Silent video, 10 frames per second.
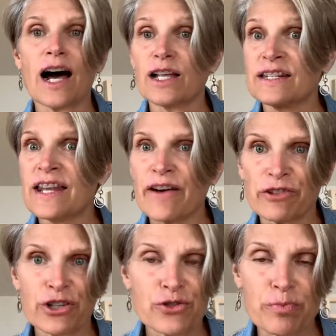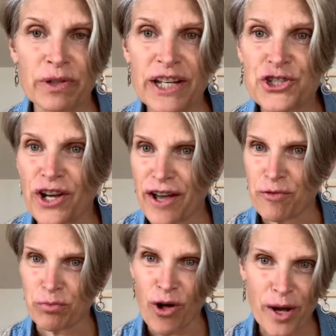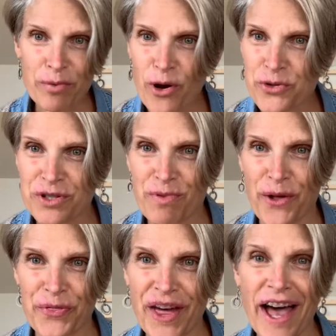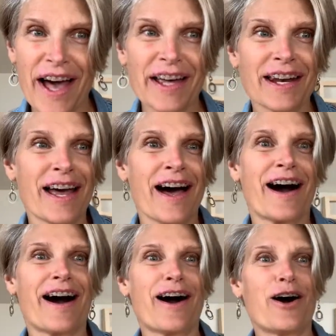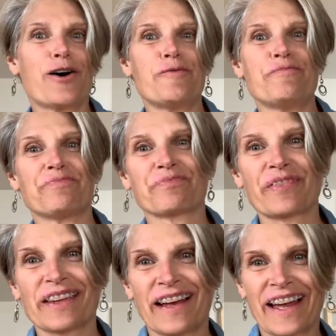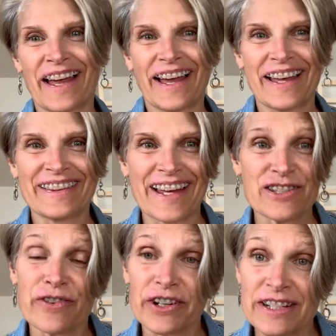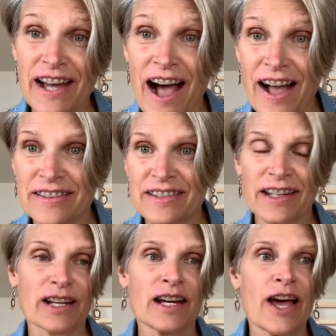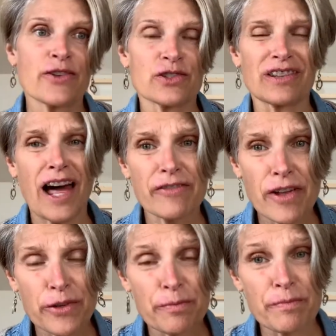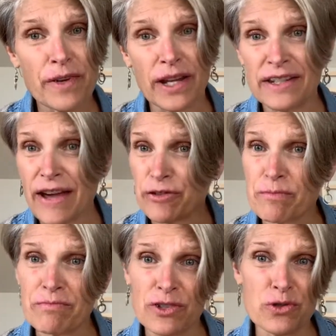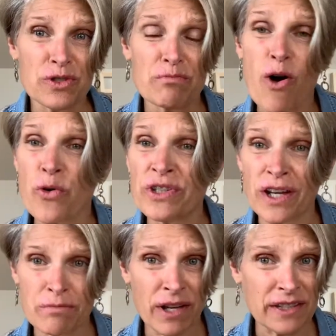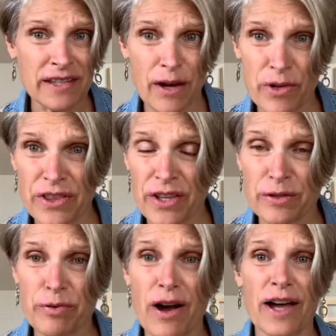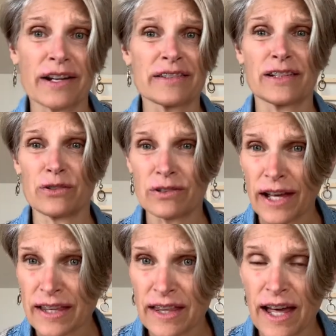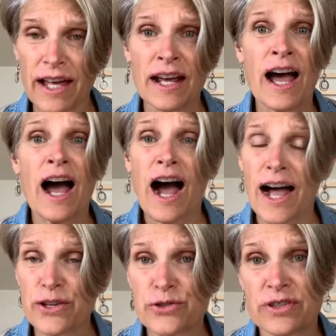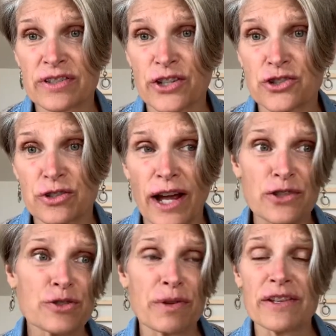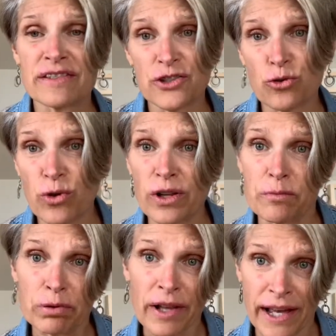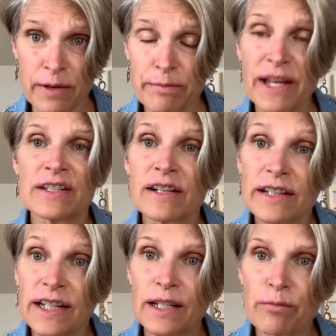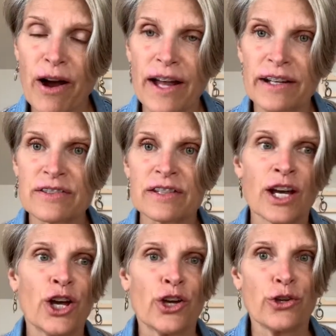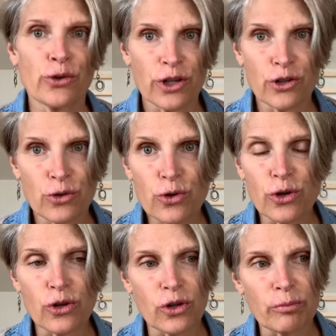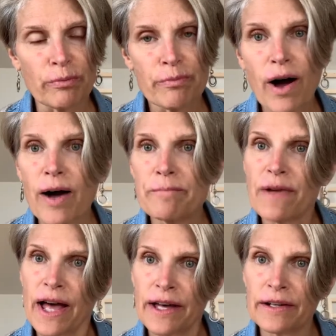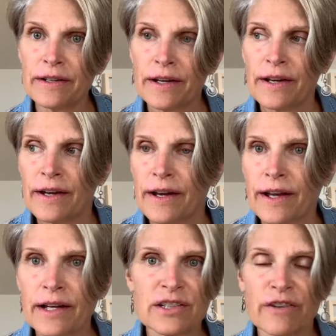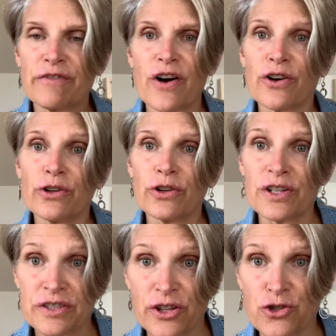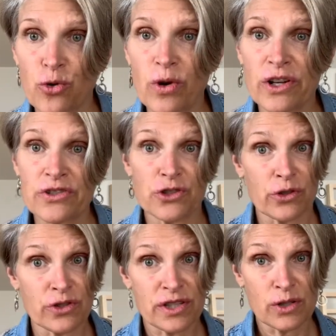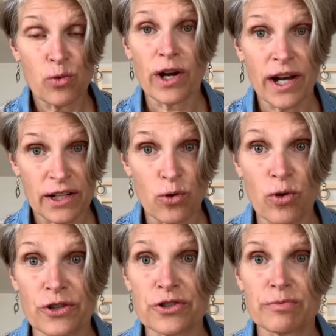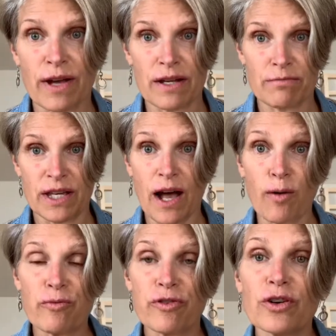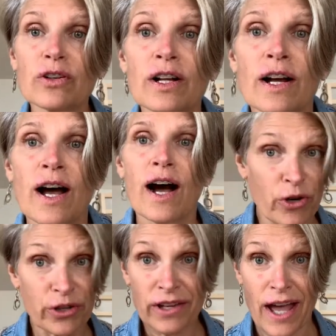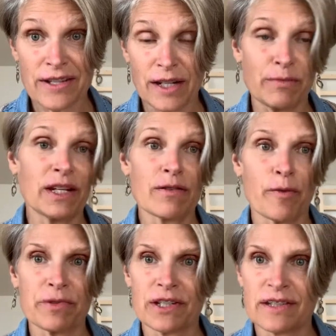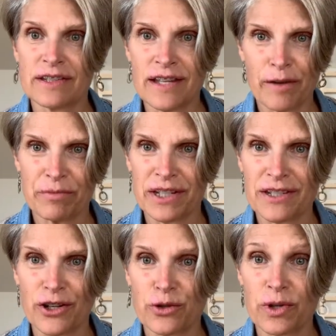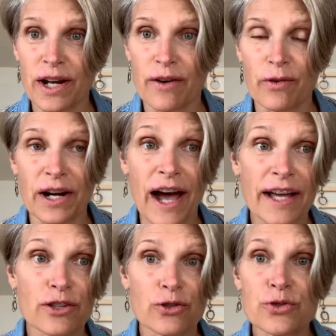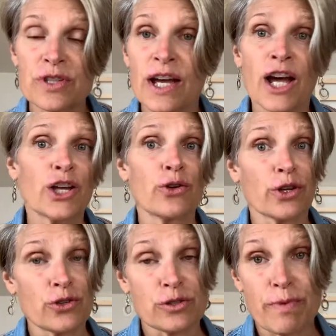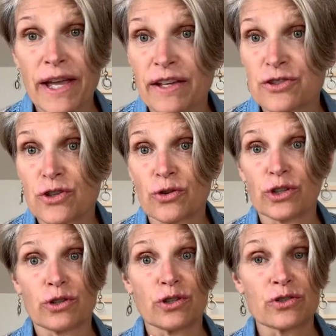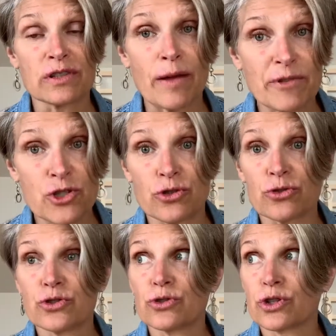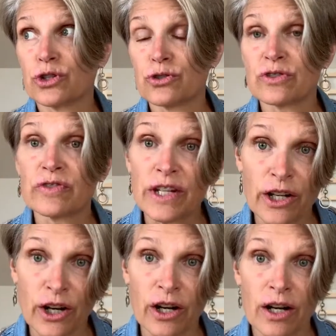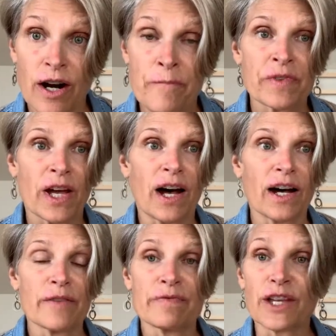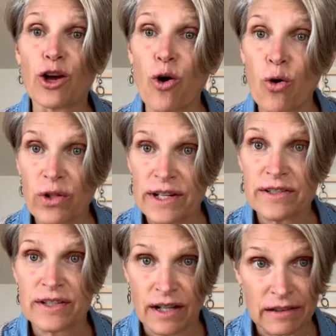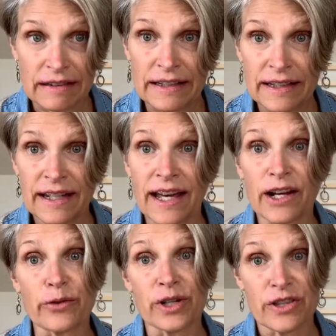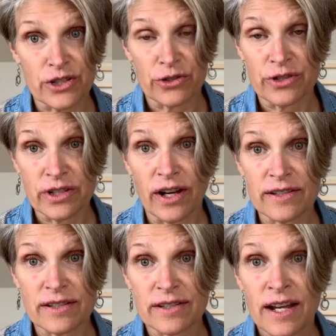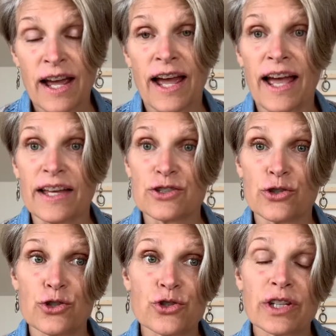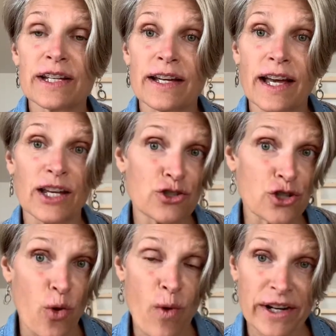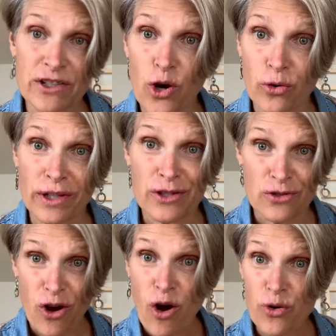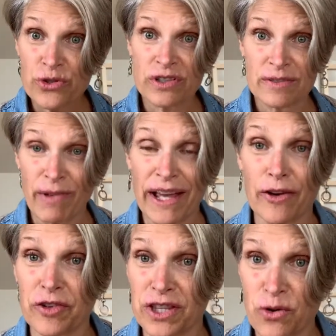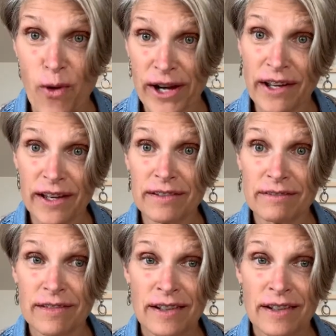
Never use bleach. I have a blog post about that. That's very toxic. There's a lot of never use ammonia and mix that with other products. I don't like that. I use essential oil and plant-based cleaning products. You can Google PubMed antifungal essential oils and you can see what kind of oils might be helpful, or you can contact me and I'll be happy to tell you what I use. You can use baking soda, you can use lemon juice, you can use vinegar. The goal is to clean and get rid of the dirt and dust. And so usually you don't want to totally use a hose and make everything wet again.